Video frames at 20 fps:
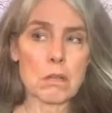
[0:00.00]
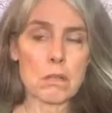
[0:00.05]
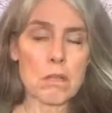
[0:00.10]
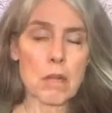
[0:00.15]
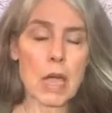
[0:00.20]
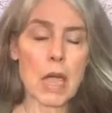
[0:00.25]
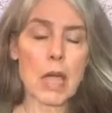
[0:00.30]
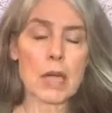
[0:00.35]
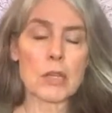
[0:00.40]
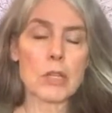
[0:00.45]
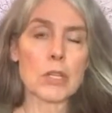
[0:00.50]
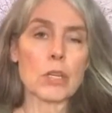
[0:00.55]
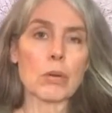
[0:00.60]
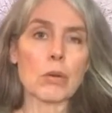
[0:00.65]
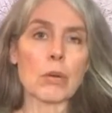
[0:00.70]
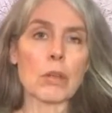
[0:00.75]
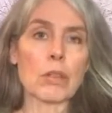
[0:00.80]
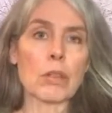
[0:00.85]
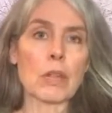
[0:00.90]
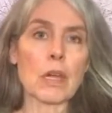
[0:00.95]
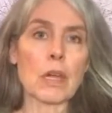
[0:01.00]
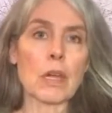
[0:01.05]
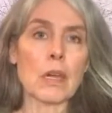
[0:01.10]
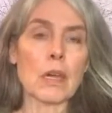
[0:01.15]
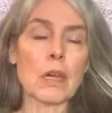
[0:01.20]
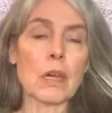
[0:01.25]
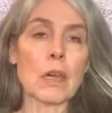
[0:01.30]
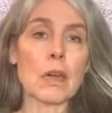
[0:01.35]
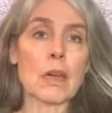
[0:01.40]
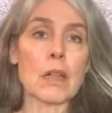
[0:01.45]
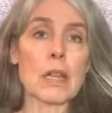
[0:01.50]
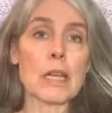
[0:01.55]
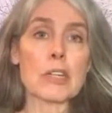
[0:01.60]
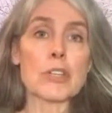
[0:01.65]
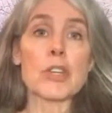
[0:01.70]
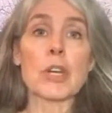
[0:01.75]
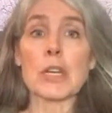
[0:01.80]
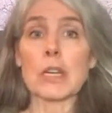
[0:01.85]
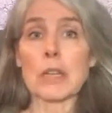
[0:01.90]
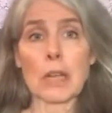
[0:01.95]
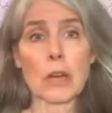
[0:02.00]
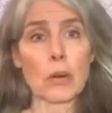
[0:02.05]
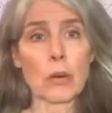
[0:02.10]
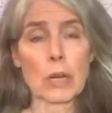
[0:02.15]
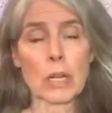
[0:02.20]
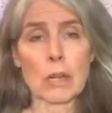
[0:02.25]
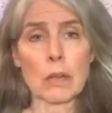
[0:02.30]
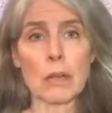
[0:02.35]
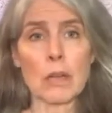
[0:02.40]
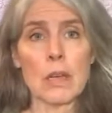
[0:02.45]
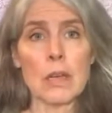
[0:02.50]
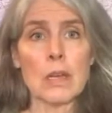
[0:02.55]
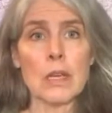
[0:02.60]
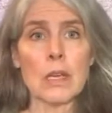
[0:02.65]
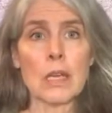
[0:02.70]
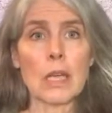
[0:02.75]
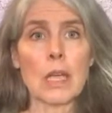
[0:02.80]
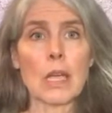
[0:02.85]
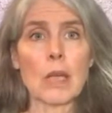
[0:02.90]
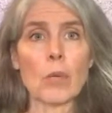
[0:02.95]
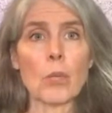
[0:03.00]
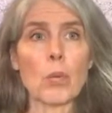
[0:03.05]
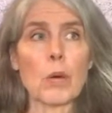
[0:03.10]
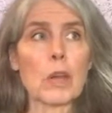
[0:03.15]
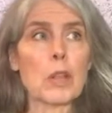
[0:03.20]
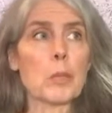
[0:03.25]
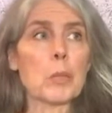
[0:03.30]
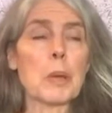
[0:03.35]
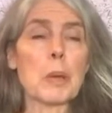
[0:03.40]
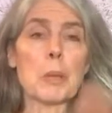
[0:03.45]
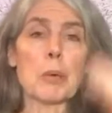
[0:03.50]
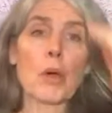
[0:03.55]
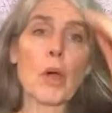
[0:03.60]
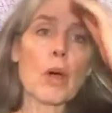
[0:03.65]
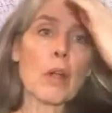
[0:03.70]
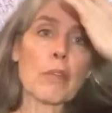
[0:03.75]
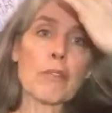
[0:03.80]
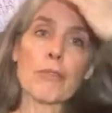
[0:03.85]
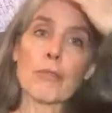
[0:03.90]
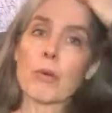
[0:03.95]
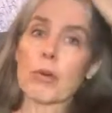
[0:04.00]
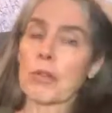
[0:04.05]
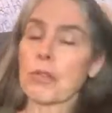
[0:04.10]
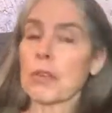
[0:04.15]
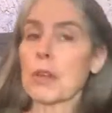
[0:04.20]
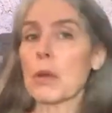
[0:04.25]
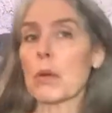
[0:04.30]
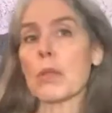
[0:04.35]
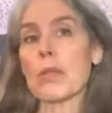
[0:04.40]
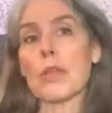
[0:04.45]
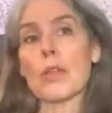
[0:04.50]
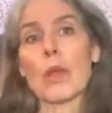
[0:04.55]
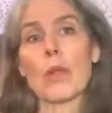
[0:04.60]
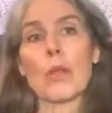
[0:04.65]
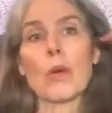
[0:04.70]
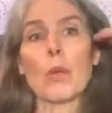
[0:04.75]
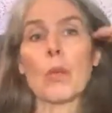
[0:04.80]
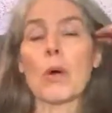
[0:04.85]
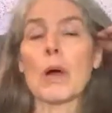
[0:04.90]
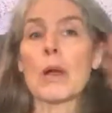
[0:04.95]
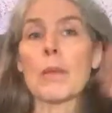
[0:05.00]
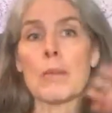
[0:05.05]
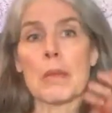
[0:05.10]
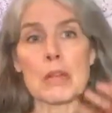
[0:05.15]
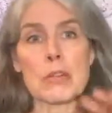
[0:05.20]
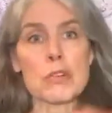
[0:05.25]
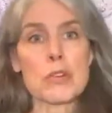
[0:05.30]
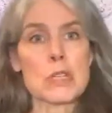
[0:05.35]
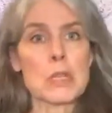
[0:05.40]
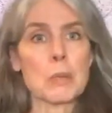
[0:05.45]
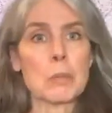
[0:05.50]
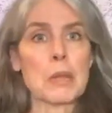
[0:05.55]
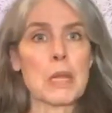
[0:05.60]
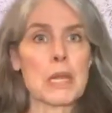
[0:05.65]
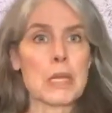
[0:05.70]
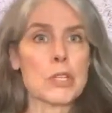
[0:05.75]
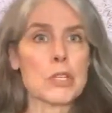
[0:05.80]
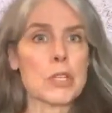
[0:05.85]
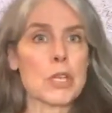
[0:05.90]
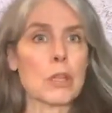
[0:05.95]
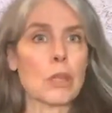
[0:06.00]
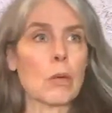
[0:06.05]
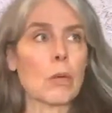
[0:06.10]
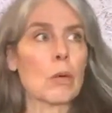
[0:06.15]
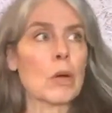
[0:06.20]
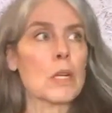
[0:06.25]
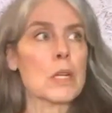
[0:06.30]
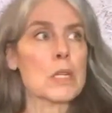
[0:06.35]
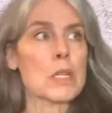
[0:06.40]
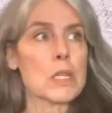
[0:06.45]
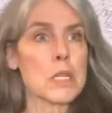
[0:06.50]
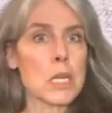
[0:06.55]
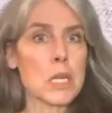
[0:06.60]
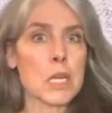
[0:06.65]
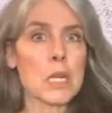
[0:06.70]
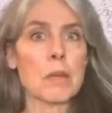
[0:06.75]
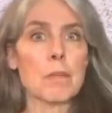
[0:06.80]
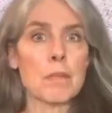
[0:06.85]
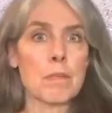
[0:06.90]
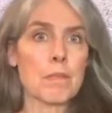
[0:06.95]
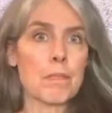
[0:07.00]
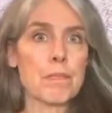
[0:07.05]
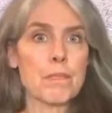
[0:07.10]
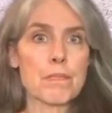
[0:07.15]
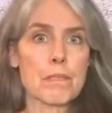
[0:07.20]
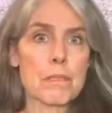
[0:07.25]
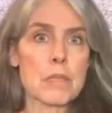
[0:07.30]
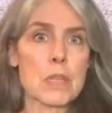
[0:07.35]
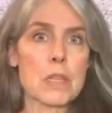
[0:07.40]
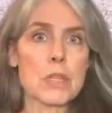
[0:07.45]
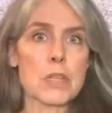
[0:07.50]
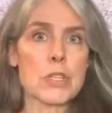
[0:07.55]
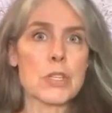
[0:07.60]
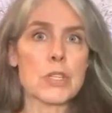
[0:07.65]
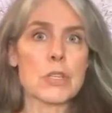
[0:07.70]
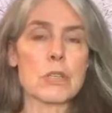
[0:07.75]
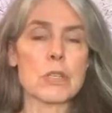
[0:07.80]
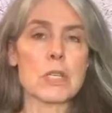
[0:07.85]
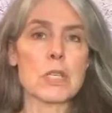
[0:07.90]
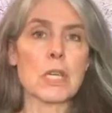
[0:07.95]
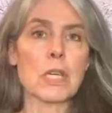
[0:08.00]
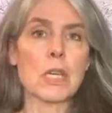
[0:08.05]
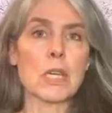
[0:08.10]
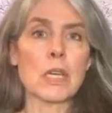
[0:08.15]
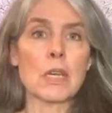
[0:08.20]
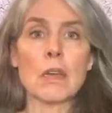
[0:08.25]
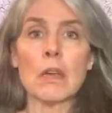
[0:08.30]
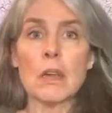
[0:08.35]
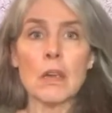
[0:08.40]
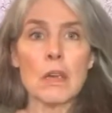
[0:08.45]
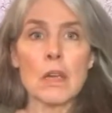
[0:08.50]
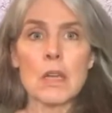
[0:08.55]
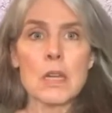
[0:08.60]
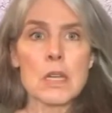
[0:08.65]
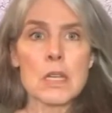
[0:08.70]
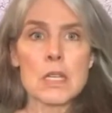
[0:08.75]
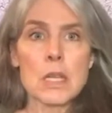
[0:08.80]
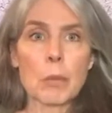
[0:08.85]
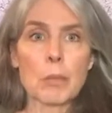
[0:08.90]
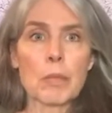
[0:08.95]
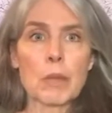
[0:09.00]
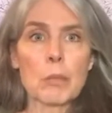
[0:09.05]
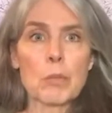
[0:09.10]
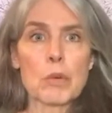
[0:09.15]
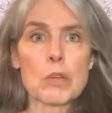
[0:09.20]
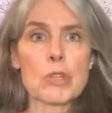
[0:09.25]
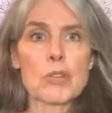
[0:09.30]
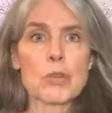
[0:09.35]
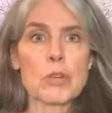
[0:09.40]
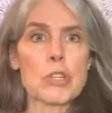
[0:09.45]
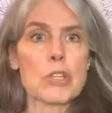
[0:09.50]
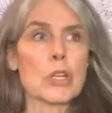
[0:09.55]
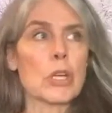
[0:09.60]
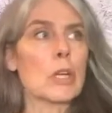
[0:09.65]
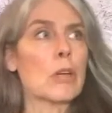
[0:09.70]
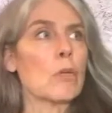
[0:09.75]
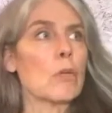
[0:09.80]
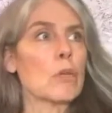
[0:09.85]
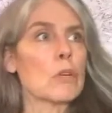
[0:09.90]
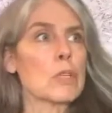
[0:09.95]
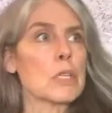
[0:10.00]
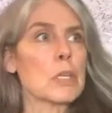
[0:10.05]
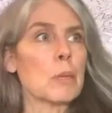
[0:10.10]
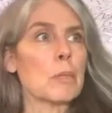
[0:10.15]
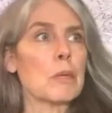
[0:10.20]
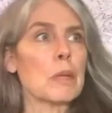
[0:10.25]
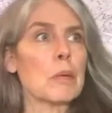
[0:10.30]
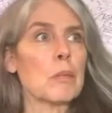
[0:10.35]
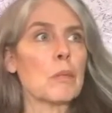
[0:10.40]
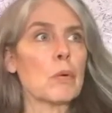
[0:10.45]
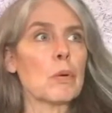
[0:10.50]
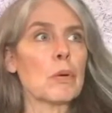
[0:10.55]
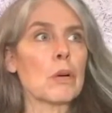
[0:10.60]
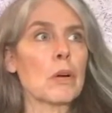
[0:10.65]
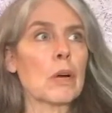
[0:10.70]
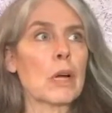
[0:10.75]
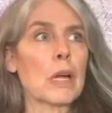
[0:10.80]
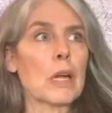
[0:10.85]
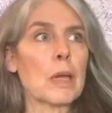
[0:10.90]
had to do with election integrity, and what are the people calling forth? Do they want measures in place? Do they want to see something more stringent or something more